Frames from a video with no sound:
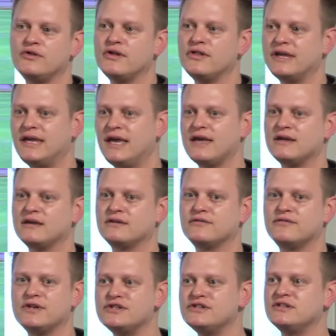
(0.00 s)
that the king
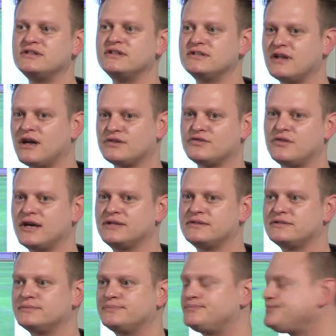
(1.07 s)
finishes his last
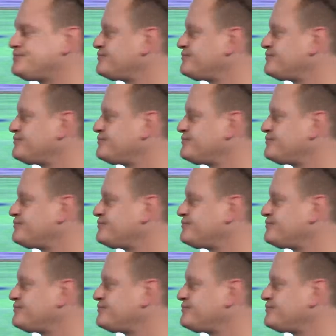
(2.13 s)
race.